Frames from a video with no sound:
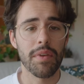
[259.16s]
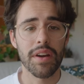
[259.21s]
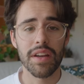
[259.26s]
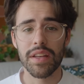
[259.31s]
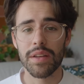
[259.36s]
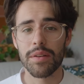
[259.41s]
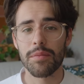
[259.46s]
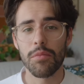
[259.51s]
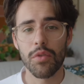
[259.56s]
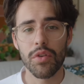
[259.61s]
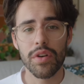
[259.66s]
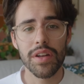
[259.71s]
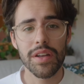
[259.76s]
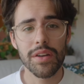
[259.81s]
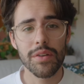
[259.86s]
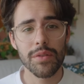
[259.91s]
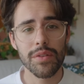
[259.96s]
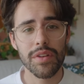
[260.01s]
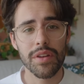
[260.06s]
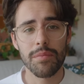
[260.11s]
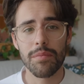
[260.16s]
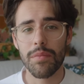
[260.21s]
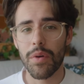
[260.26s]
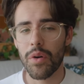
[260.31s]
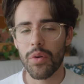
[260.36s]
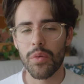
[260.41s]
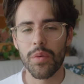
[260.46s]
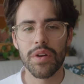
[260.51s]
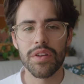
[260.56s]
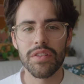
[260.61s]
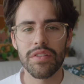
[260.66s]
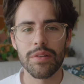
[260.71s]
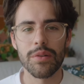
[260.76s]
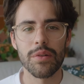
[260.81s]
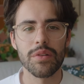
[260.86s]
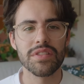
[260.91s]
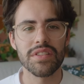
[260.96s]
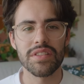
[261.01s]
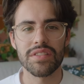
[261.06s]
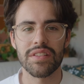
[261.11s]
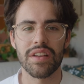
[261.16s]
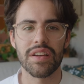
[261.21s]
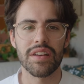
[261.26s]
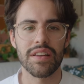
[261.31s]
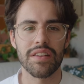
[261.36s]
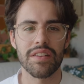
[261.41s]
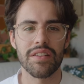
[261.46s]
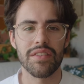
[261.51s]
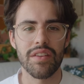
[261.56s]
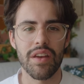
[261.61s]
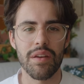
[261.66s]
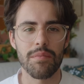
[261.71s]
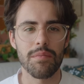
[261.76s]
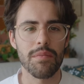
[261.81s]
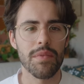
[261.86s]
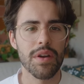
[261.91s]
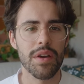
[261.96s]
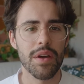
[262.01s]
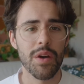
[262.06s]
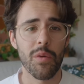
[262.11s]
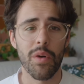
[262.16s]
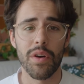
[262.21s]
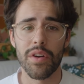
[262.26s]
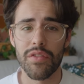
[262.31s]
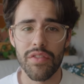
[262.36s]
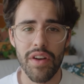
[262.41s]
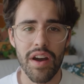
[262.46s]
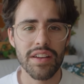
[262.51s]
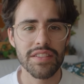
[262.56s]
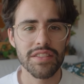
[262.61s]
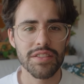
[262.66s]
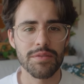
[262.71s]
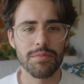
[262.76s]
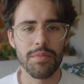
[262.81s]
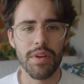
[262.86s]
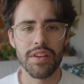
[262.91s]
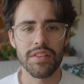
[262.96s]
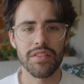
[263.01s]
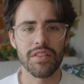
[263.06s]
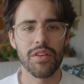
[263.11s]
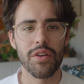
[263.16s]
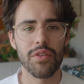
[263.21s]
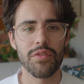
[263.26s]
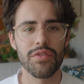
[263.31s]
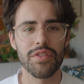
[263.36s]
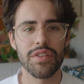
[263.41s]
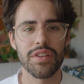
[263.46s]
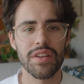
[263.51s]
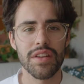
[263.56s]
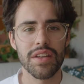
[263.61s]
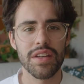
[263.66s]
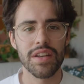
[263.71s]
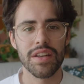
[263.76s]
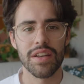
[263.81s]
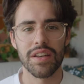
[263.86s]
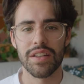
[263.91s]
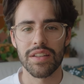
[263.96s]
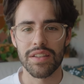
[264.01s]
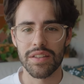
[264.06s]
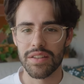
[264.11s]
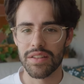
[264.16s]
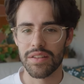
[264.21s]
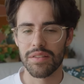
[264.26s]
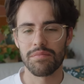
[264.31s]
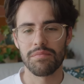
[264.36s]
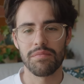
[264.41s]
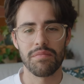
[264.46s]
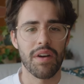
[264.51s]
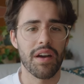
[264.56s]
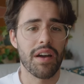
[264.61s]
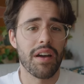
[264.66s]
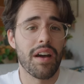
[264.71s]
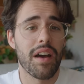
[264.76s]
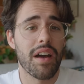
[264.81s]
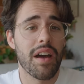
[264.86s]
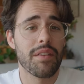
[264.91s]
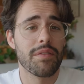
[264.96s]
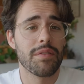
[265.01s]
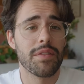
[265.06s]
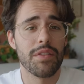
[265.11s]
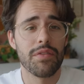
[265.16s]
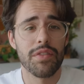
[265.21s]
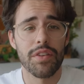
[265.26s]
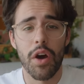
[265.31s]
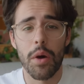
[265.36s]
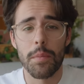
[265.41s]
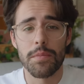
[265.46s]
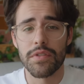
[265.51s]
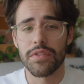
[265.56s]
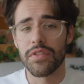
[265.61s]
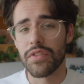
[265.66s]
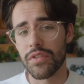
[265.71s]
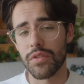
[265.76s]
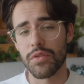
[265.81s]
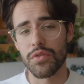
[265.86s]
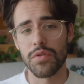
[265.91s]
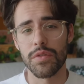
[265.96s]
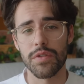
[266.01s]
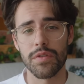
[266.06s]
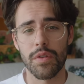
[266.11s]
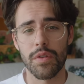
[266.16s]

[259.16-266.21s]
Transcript: My morning routine always looks exactly the same. One of us makes a coffee and I have different options to choose